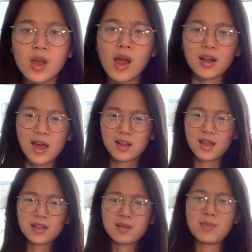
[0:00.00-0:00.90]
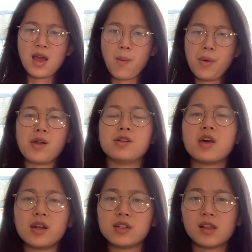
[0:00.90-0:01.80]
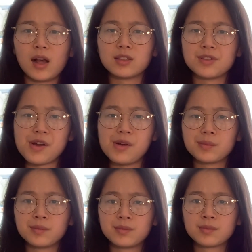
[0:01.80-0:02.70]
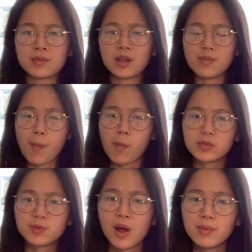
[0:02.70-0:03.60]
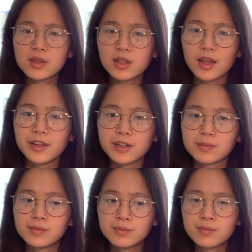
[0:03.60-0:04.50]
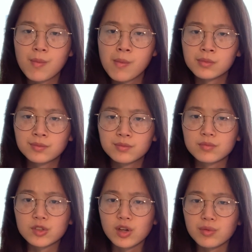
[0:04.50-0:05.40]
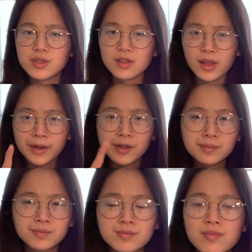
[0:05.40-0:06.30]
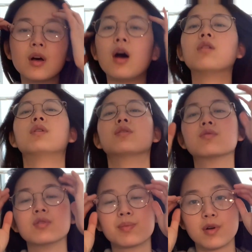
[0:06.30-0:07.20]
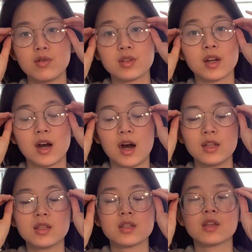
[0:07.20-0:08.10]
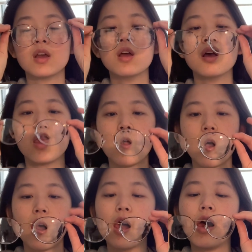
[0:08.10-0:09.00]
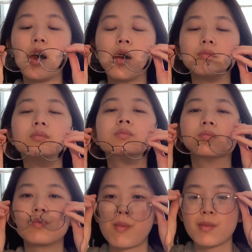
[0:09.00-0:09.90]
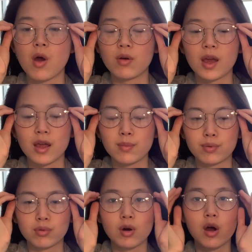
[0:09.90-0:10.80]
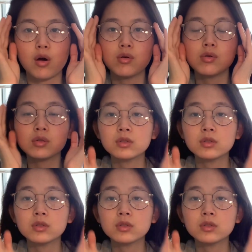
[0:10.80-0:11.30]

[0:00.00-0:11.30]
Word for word: I kind of like them now better than I did last night. It's probably the lighting. It's always the lighting. I'll run through the pros and cons. Okay, pro.